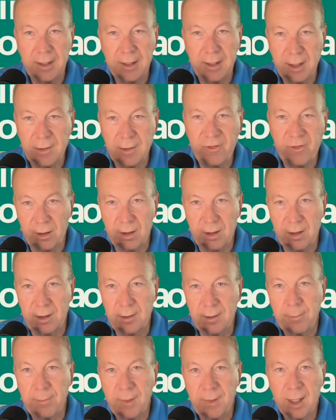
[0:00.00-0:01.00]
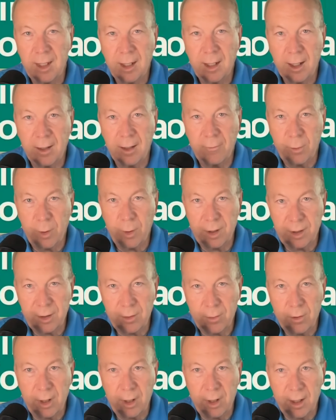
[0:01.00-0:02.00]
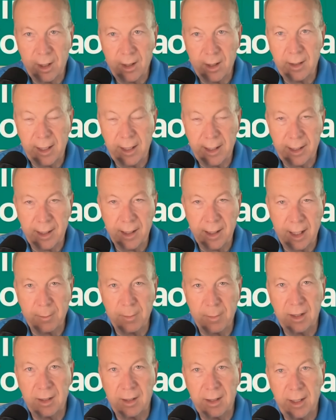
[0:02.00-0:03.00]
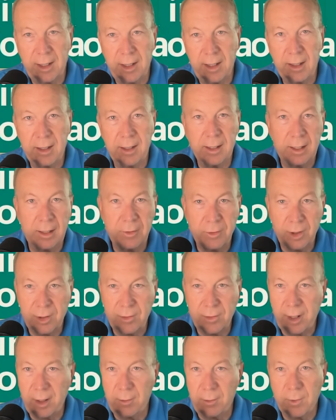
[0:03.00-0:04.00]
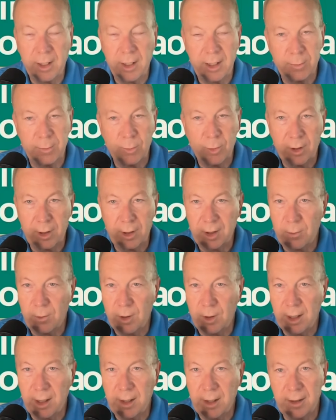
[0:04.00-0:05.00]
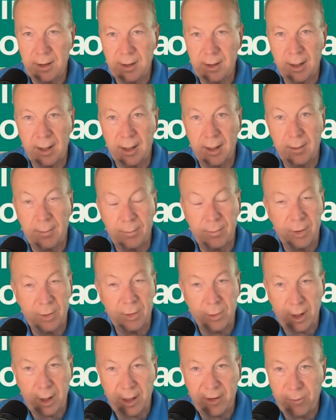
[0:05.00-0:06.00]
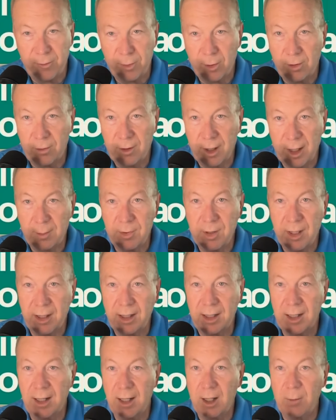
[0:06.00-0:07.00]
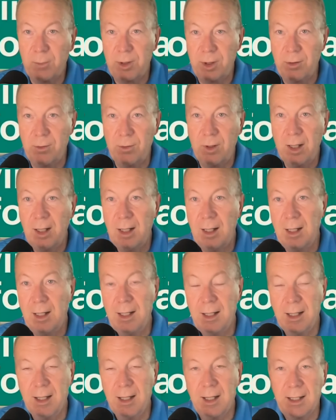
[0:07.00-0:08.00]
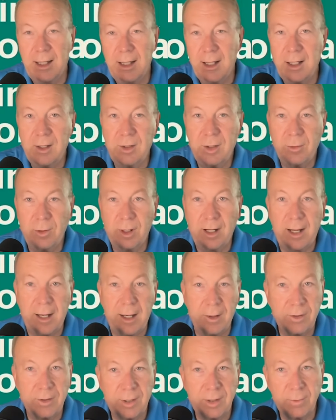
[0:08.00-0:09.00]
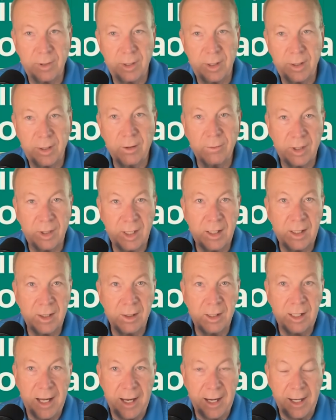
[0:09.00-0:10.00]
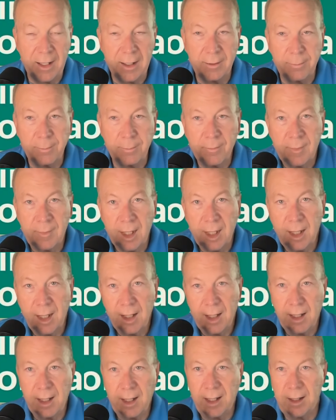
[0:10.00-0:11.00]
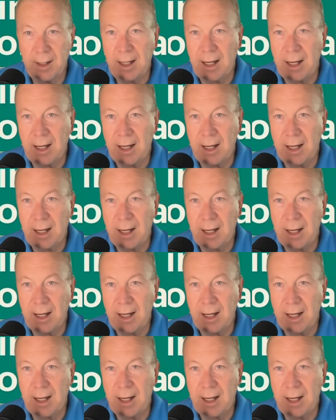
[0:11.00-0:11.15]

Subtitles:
finger on the pulse of what's going on economically, interest rate-wise, mortgage-wise, creative programs that can help you get into a house when you don't think you can. And